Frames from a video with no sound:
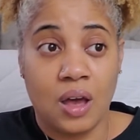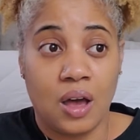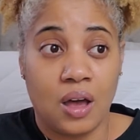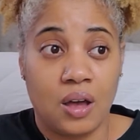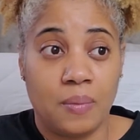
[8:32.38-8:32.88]

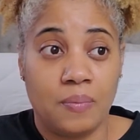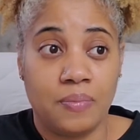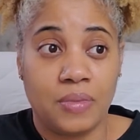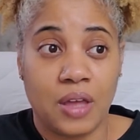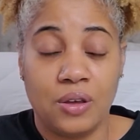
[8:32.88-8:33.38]
um,
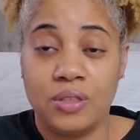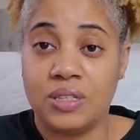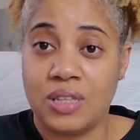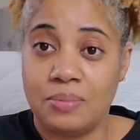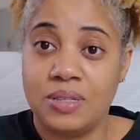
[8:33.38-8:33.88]
I know the
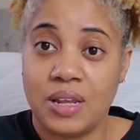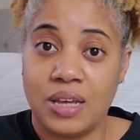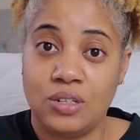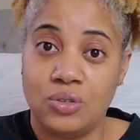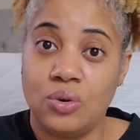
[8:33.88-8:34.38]
steps that
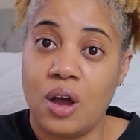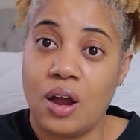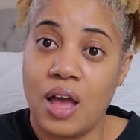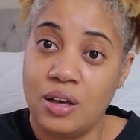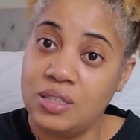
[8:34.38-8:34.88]
I do
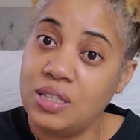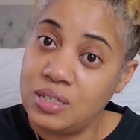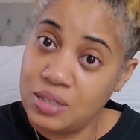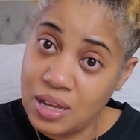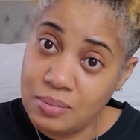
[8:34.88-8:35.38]
are healthy
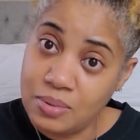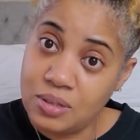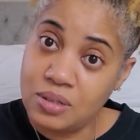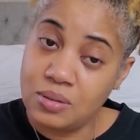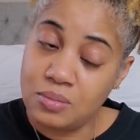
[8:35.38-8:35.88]

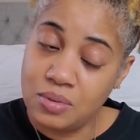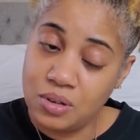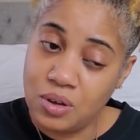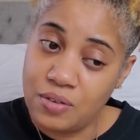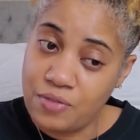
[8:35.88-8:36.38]
steps you
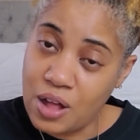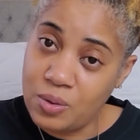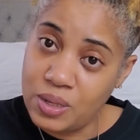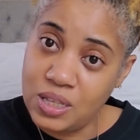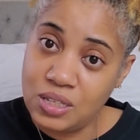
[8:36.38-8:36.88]
know, in
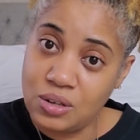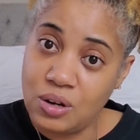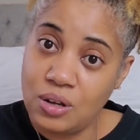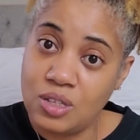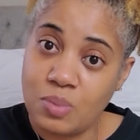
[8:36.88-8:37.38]
following these
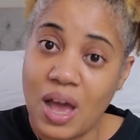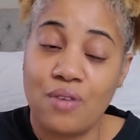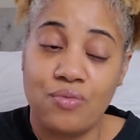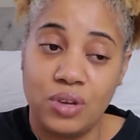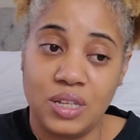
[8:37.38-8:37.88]
girls, but I
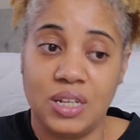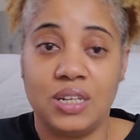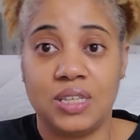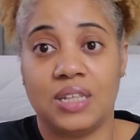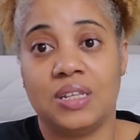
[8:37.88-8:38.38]
really need
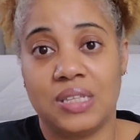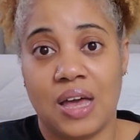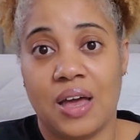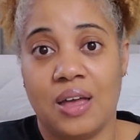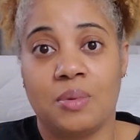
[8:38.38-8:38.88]
to take the
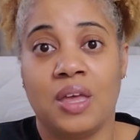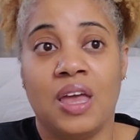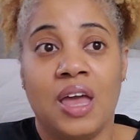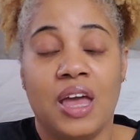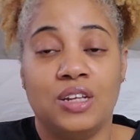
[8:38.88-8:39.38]
time
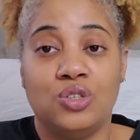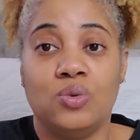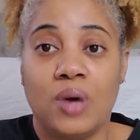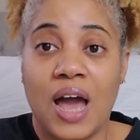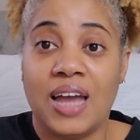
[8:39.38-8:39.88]
and do
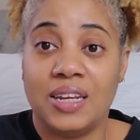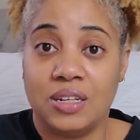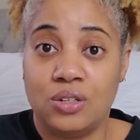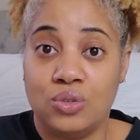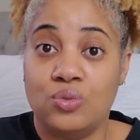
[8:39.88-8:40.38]
what I
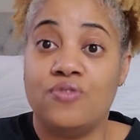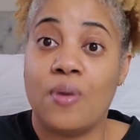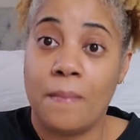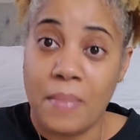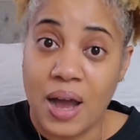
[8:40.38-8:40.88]
need to do for
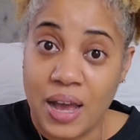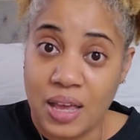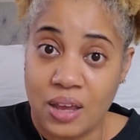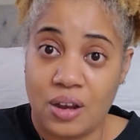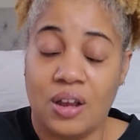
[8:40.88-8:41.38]
my
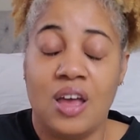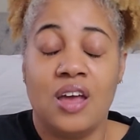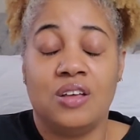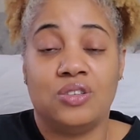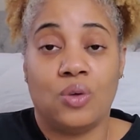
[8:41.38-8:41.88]
hair.
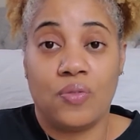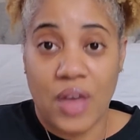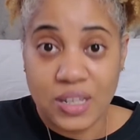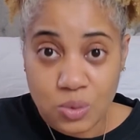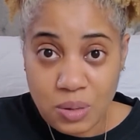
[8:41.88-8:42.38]
So
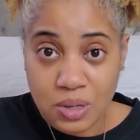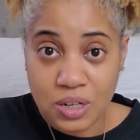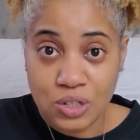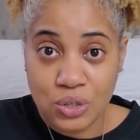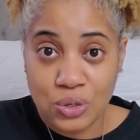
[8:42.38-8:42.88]
that's what I'm going
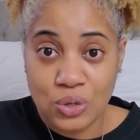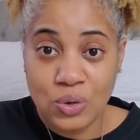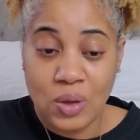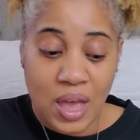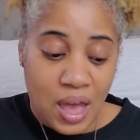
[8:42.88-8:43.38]
to
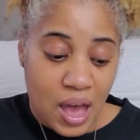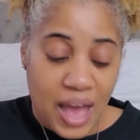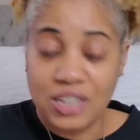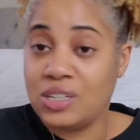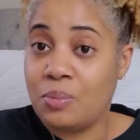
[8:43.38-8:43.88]
do.
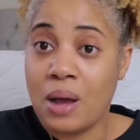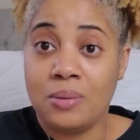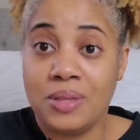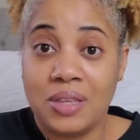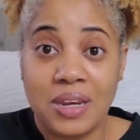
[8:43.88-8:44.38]
Actually,
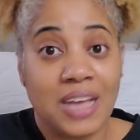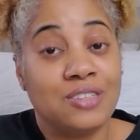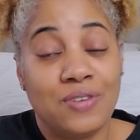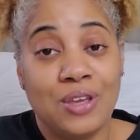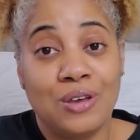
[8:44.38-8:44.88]
probably the next
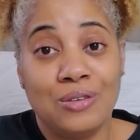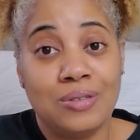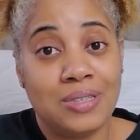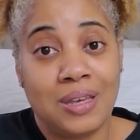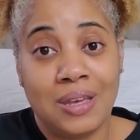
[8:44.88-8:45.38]
video you
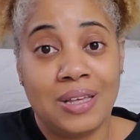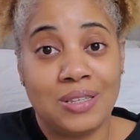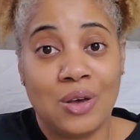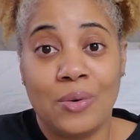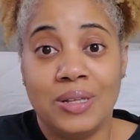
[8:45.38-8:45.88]
see is
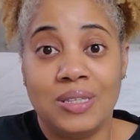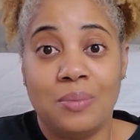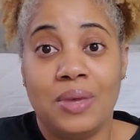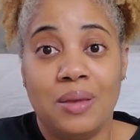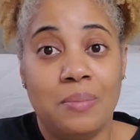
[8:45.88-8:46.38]
going to
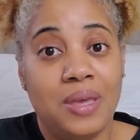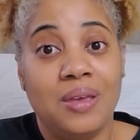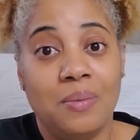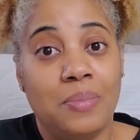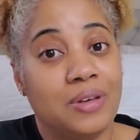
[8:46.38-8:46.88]
be
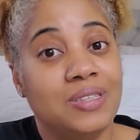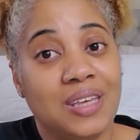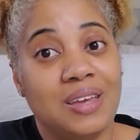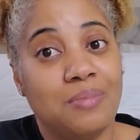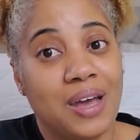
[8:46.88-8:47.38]
me
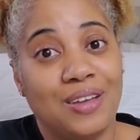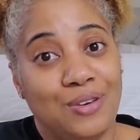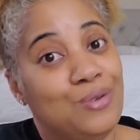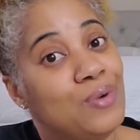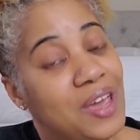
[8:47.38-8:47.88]
building my
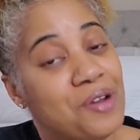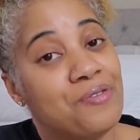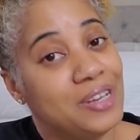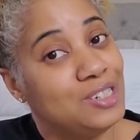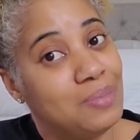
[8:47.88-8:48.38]
new hair
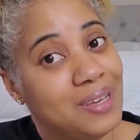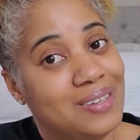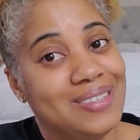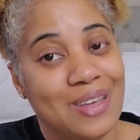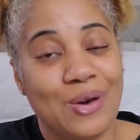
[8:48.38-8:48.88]

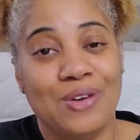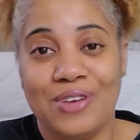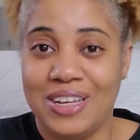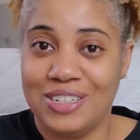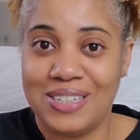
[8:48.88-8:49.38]
regimen. So if you're
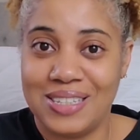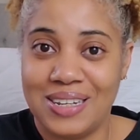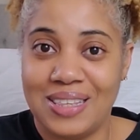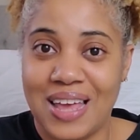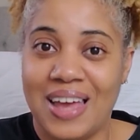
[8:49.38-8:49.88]
interested
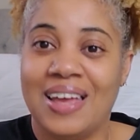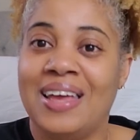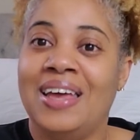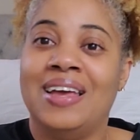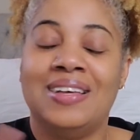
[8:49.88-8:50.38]
in that,
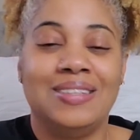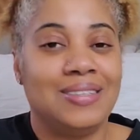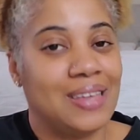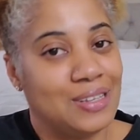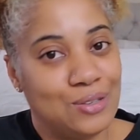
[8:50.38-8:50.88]

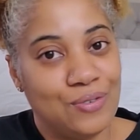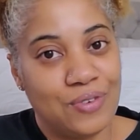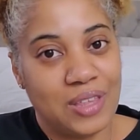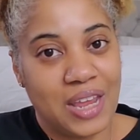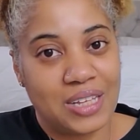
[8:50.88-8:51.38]
stay tuned for
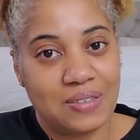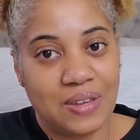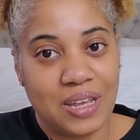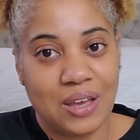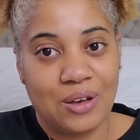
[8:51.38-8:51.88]
the next
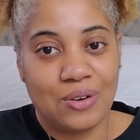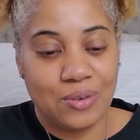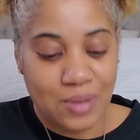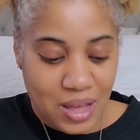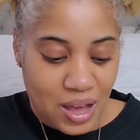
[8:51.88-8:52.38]
video
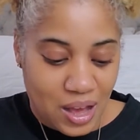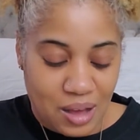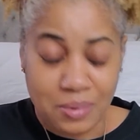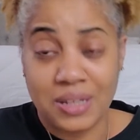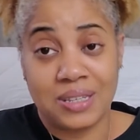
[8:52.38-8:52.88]

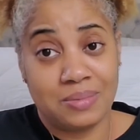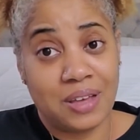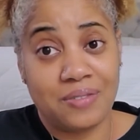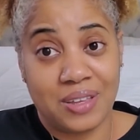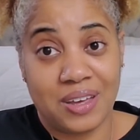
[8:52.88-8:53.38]
because um, I'm
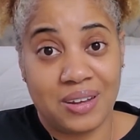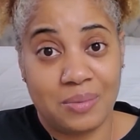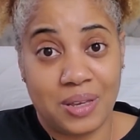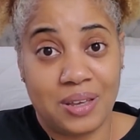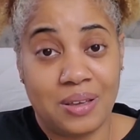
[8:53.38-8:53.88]
definitely going to
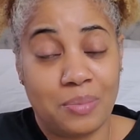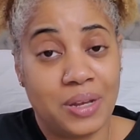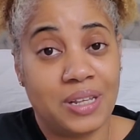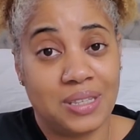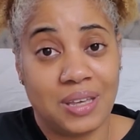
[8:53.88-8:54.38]
be
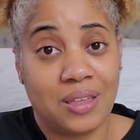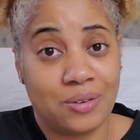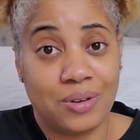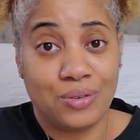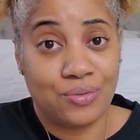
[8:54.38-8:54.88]
putting
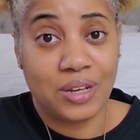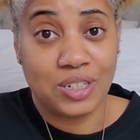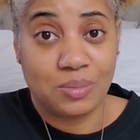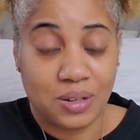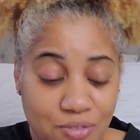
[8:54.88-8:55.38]
together a new regimen.